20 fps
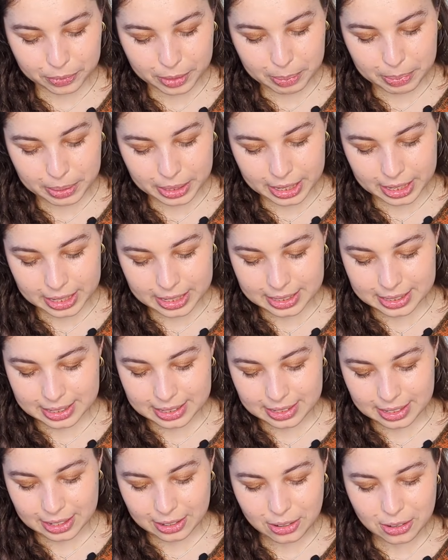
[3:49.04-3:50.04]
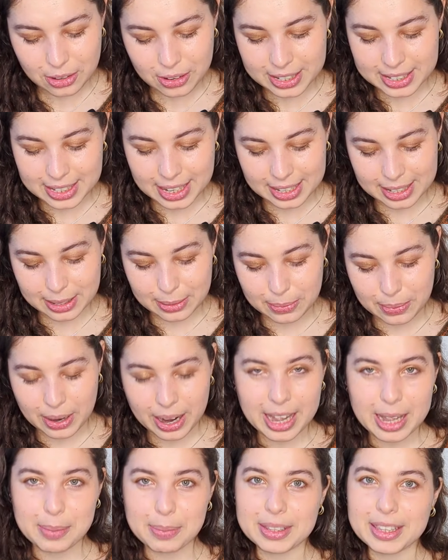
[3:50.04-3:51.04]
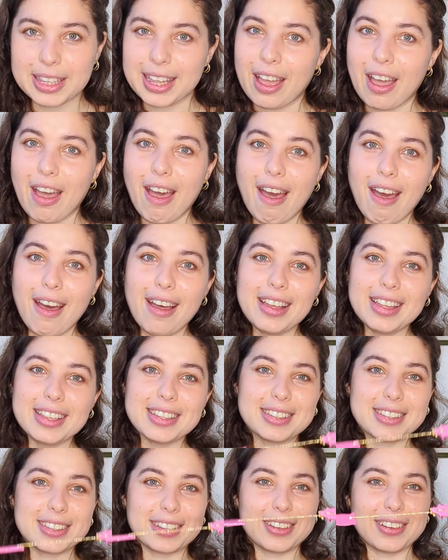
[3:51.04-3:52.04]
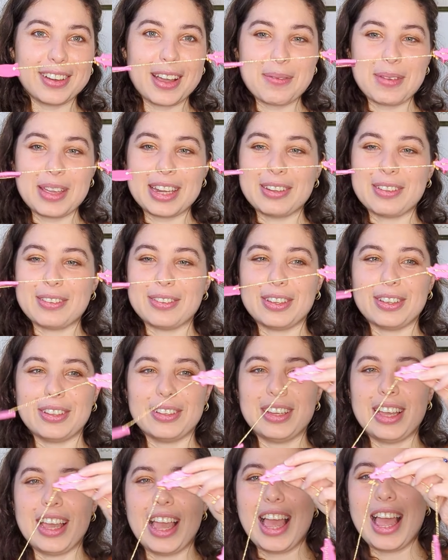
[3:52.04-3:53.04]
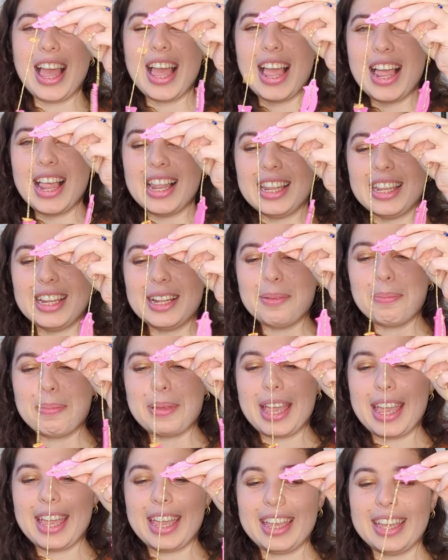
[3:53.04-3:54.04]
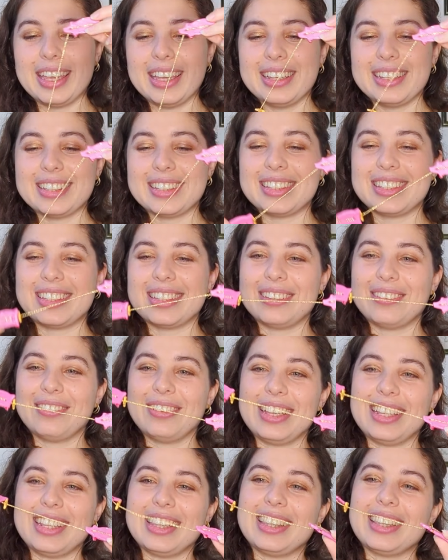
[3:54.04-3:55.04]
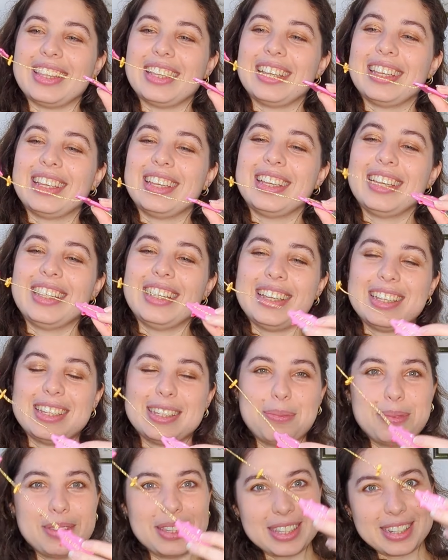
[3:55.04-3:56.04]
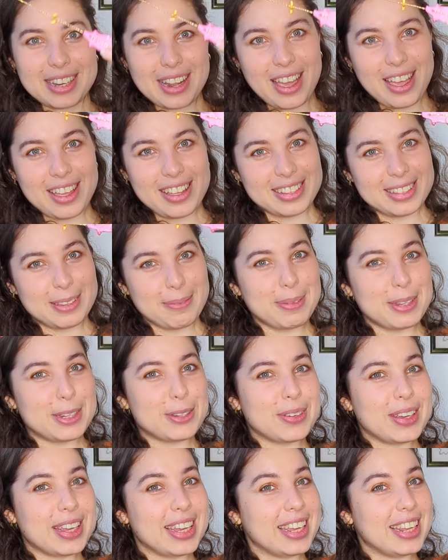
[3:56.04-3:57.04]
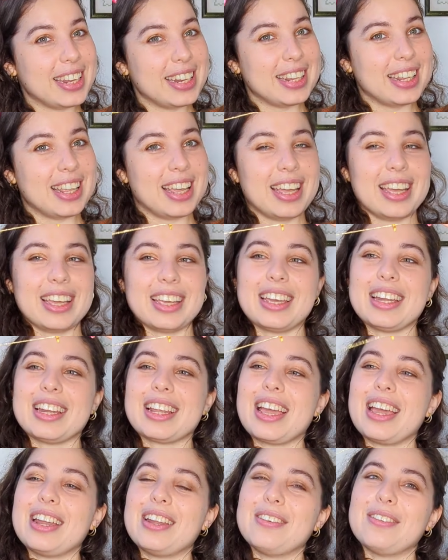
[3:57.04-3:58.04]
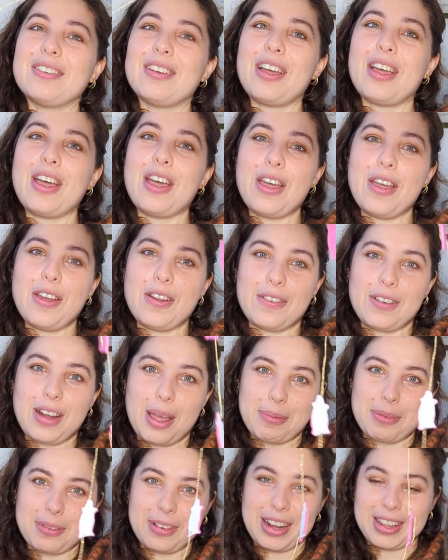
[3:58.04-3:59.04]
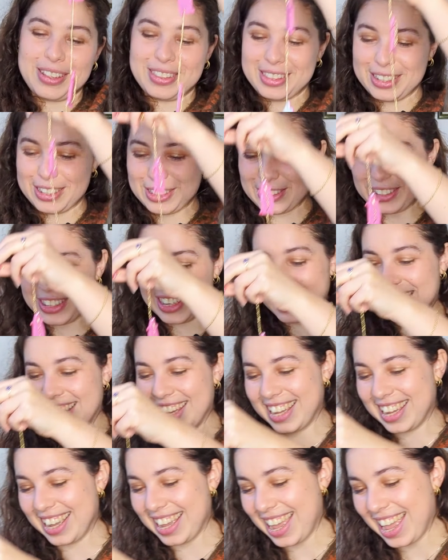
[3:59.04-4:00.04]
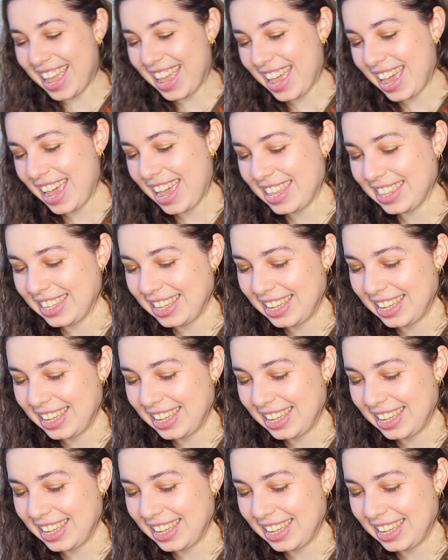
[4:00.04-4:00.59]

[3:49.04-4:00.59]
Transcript: because I don't know exactly why, but they are. So I made a few little pigs with some stars in between that I can kind of wrap around the tree. And